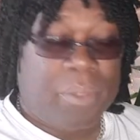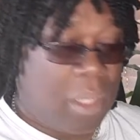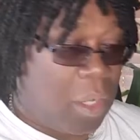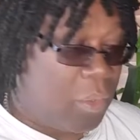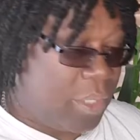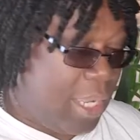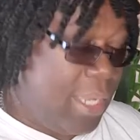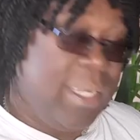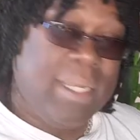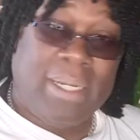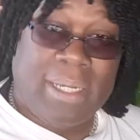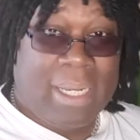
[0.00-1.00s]

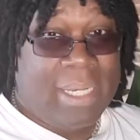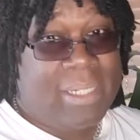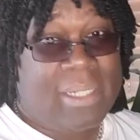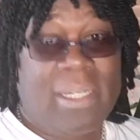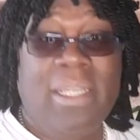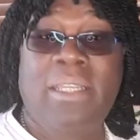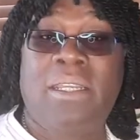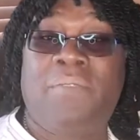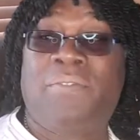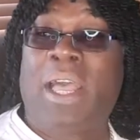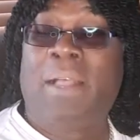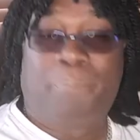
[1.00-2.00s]
Okay, let's see
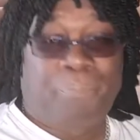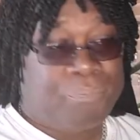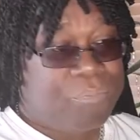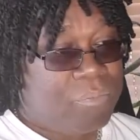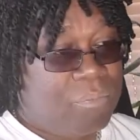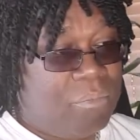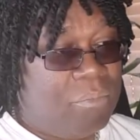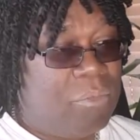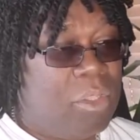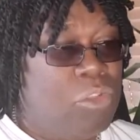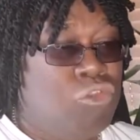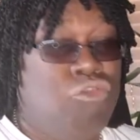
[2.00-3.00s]
if that
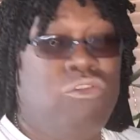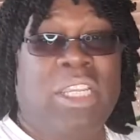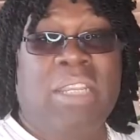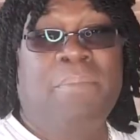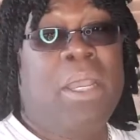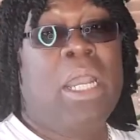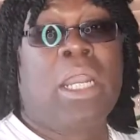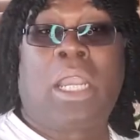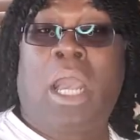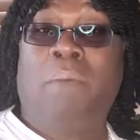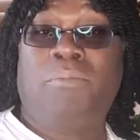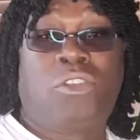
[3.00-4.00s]
dream
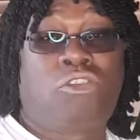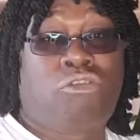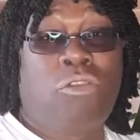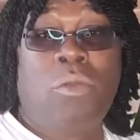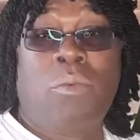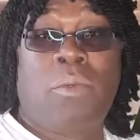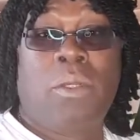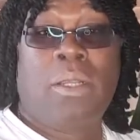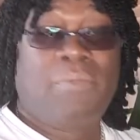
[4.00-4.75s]
comes true.